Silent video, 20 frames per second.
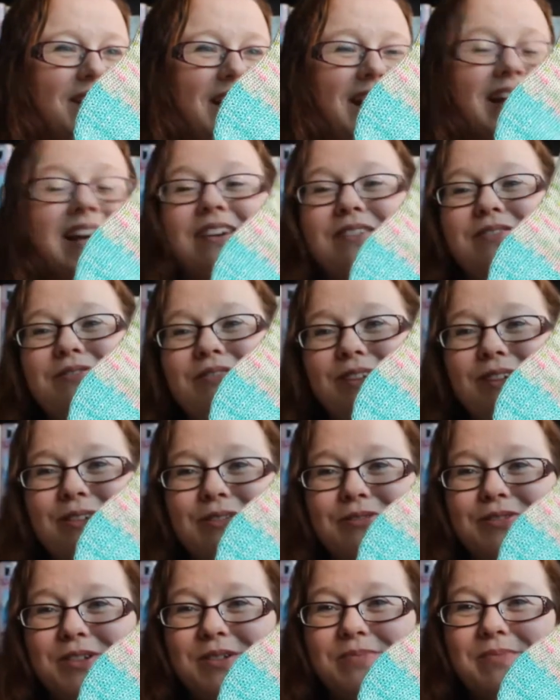I've
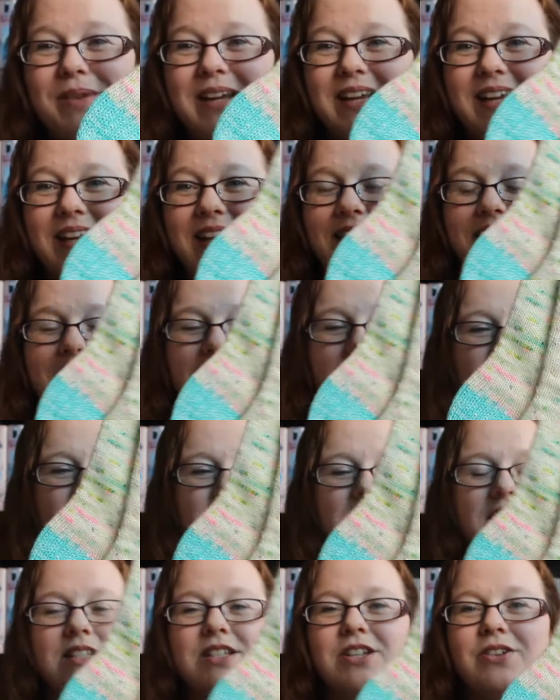loved making
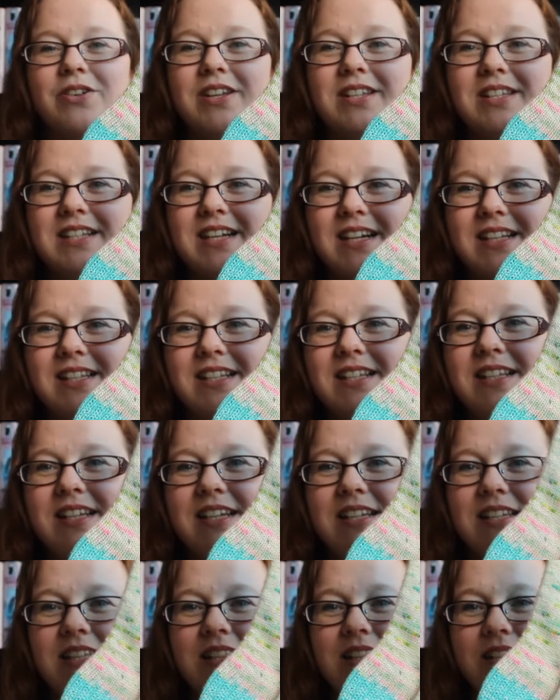these. So I started
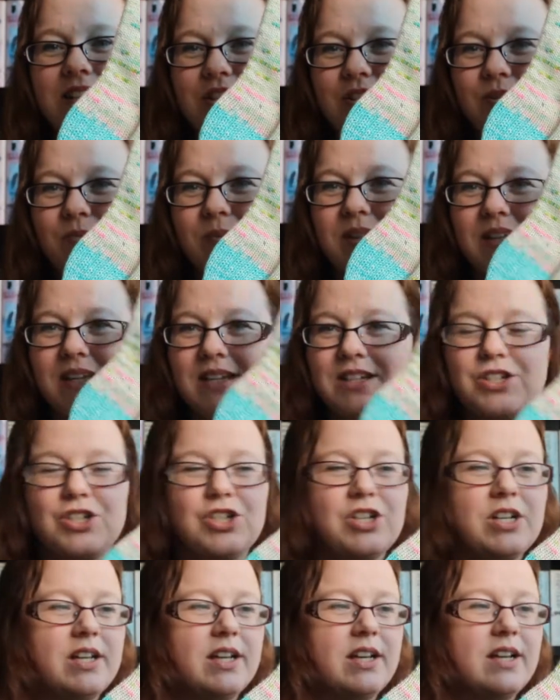these in the summer
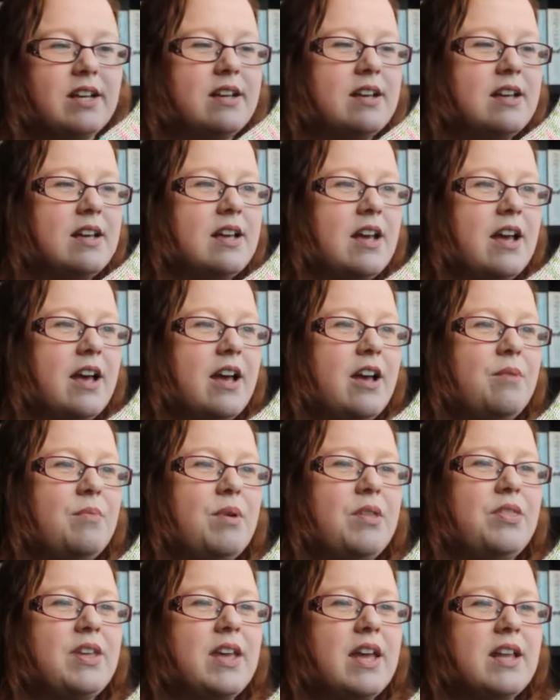last year.
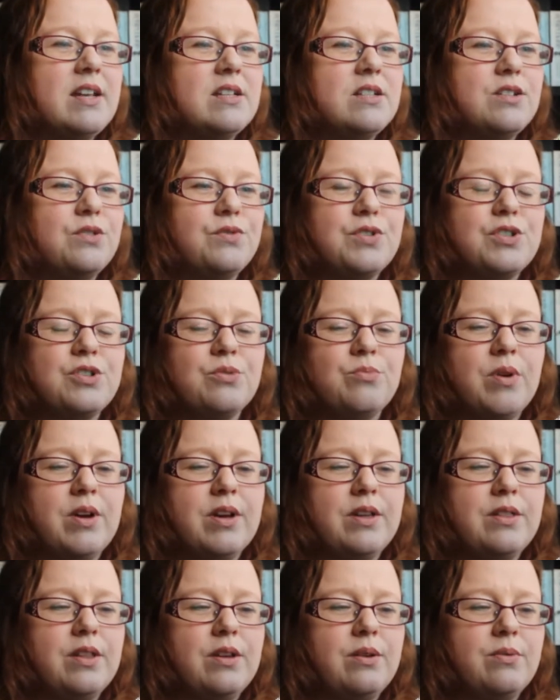At the end of
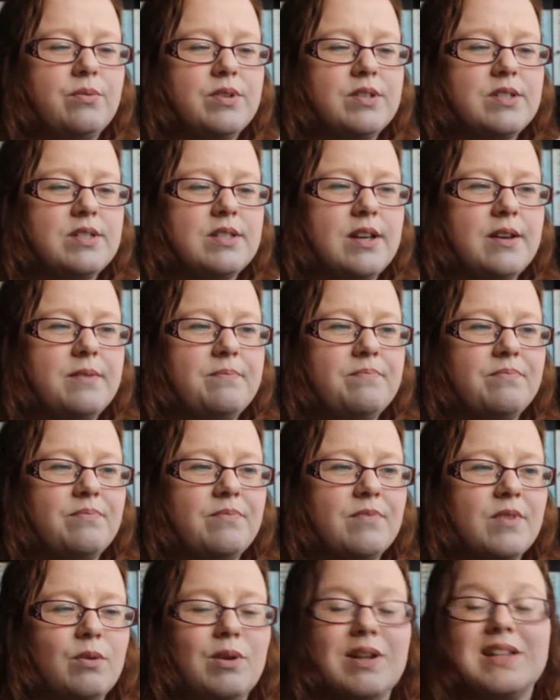summer, it was, well,
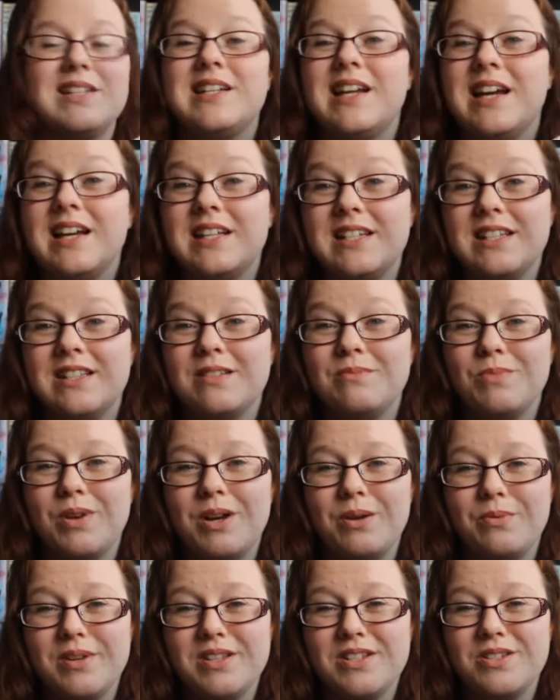I started them
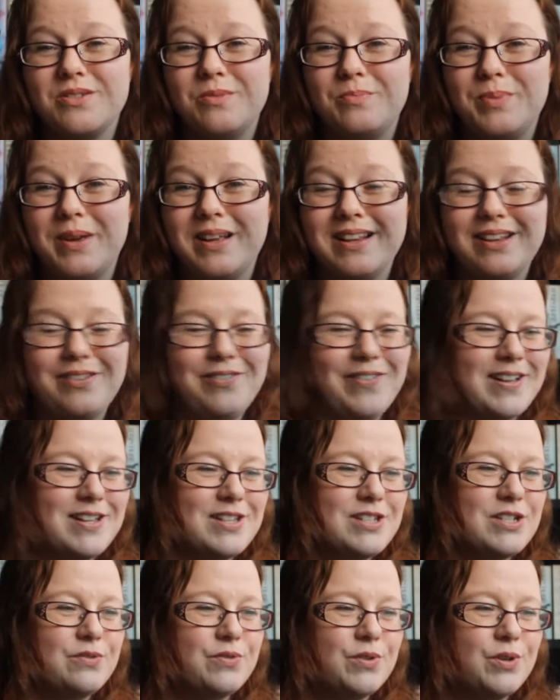when I went to a Bingley
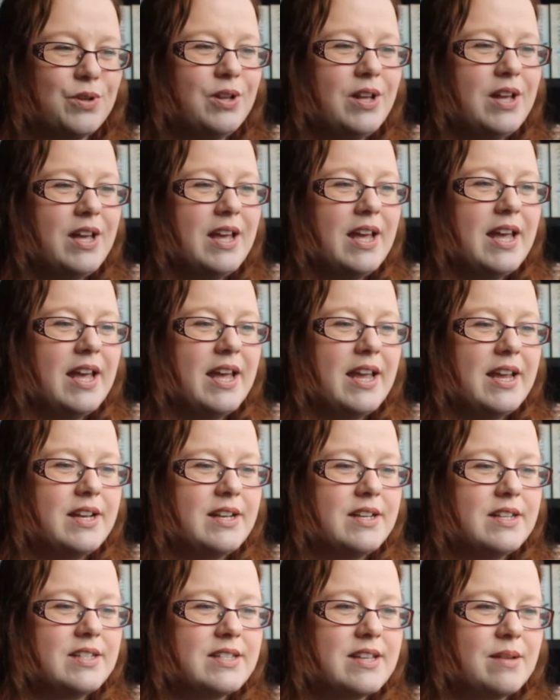festival
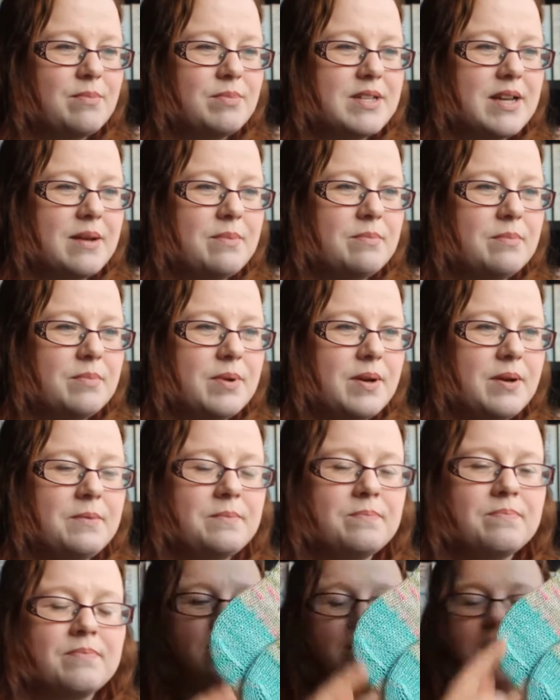in September.
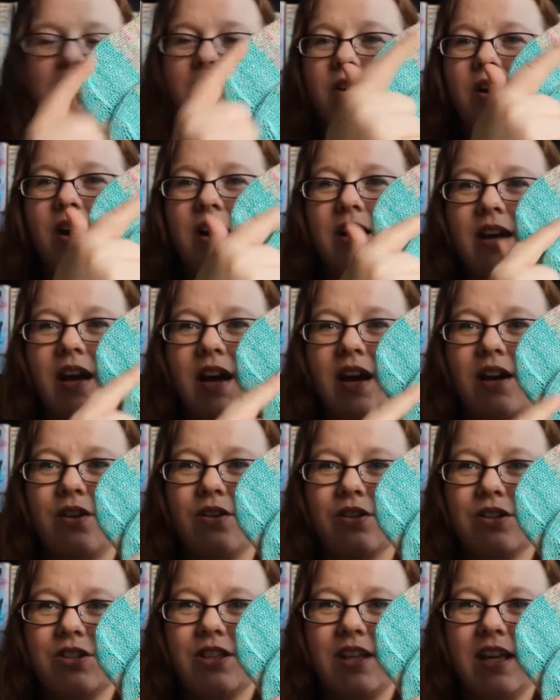So yeah, I
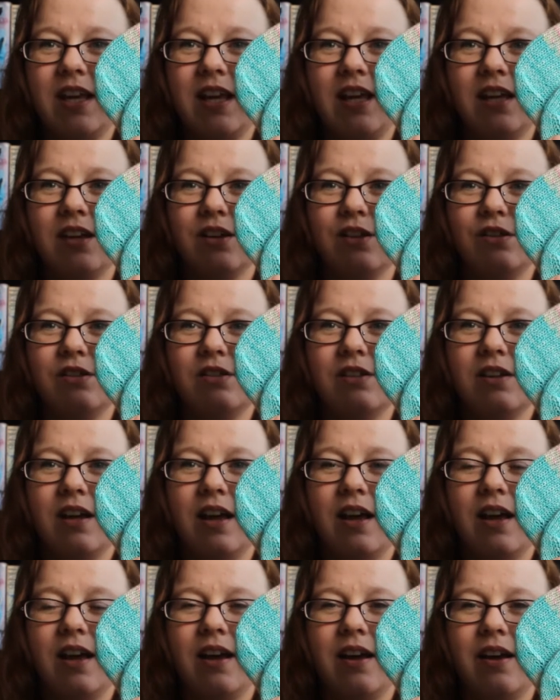got to the heel
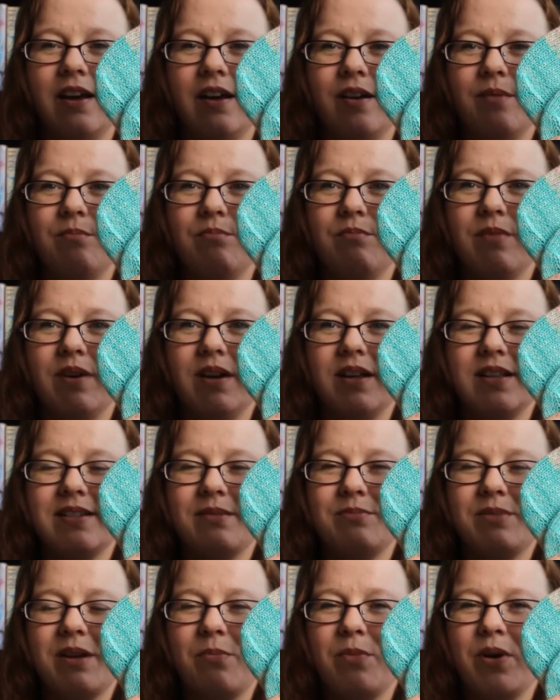in
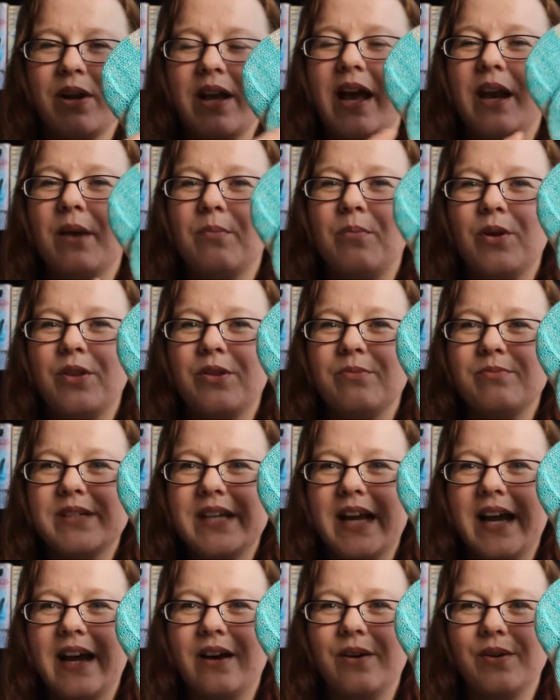September and kind of put them
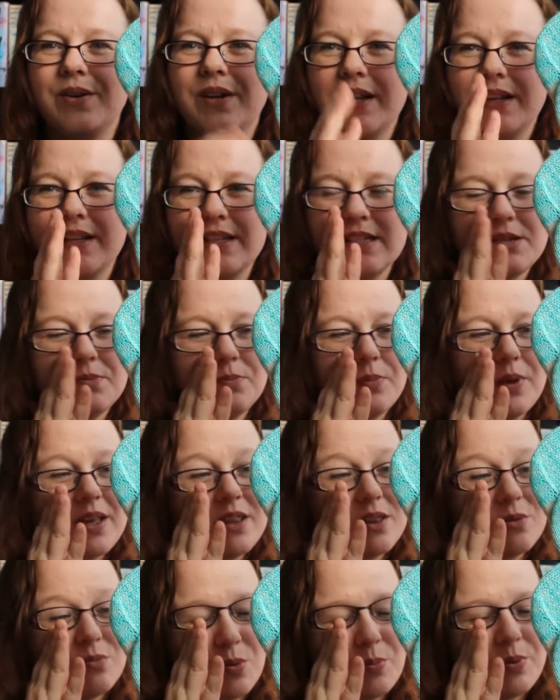down and didn't
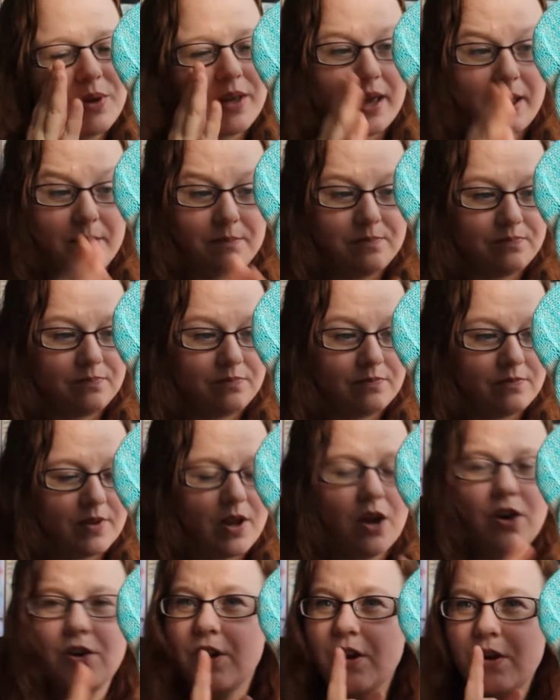pick them up again.
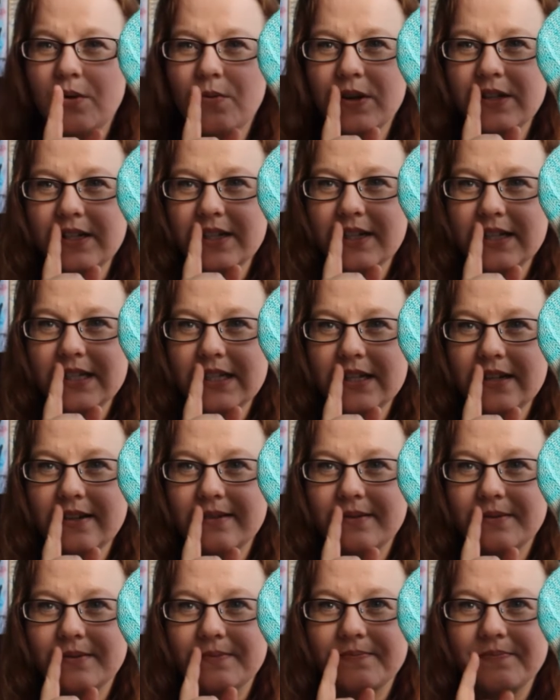Oh no, what did I
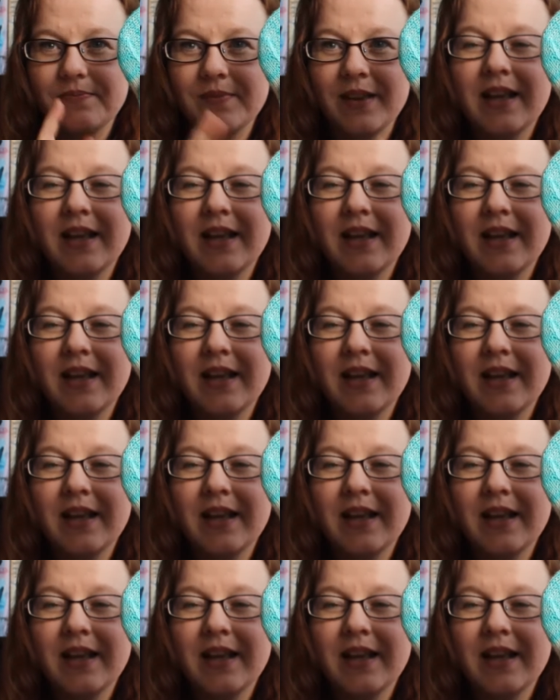do?